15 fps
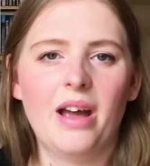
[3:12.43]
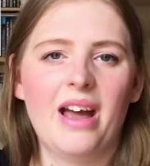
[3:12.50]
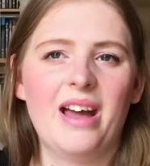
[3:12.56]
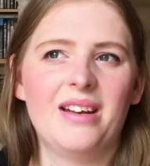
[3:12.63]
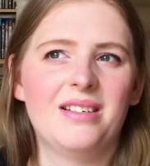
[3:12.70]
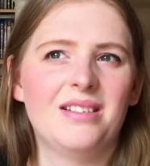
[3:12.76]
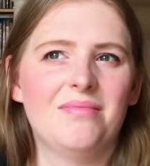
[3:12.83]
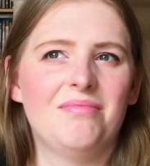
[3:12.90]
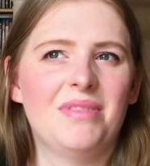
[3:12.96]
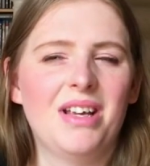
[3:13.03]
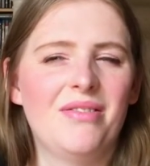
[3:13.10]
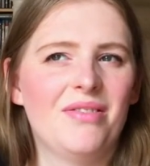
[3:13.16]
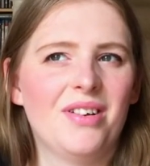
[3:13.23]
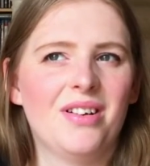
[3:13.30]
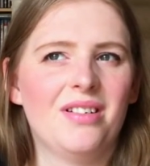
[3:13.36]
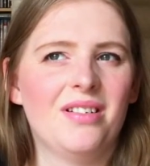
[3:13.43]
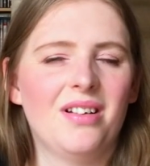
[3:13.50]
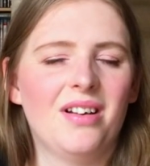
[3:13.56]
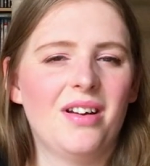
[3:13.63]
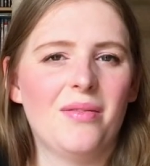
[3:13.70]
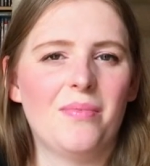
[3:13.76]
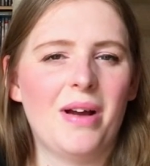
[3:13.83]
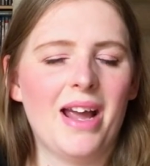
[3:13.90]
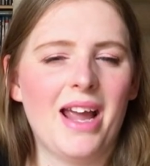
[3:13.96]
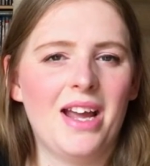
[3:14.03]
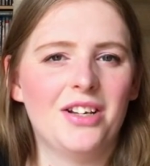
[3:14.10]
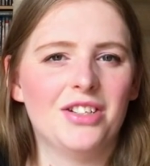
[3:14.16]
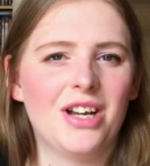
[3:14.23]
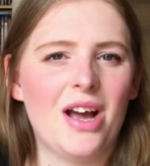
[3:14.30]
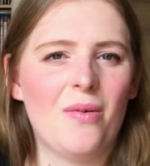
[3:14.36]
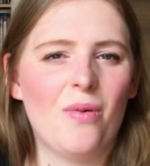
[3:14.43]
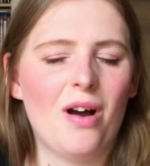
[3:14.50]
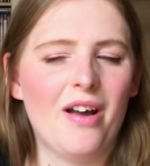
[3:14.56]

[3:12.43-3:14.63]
And even at my age now,